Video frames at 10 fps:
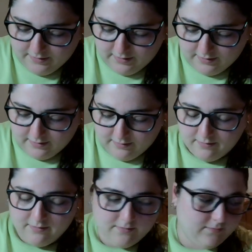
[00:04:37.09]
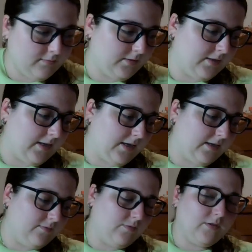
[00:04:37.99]
second, which is a
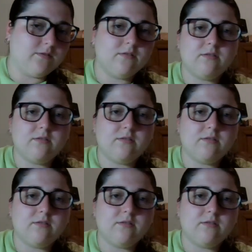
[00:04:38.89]
-1.